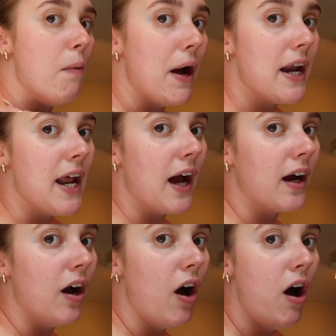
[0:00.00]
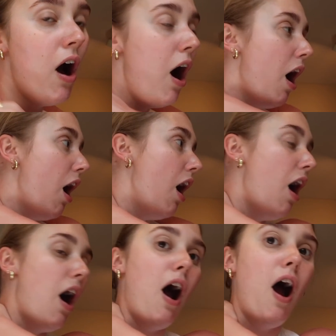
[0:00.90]
My neck.
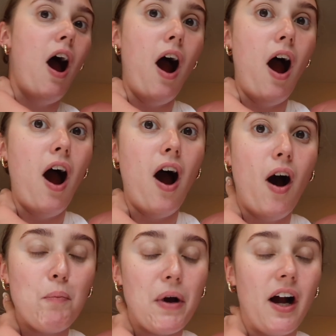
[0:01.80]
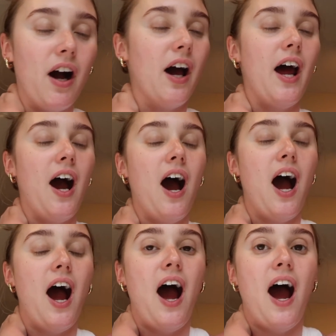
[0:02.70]
Oh my God,
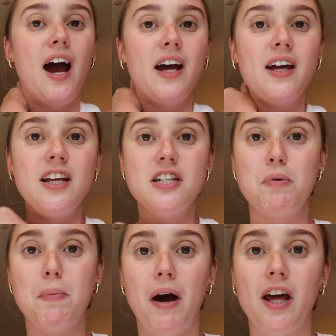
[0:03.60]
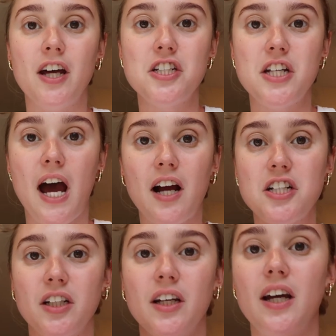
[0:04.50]
I need to be punished
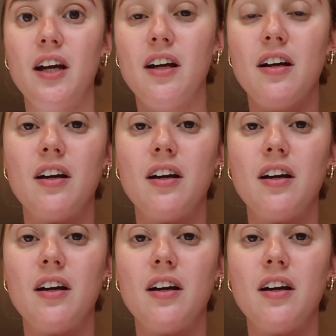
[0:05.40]
actually.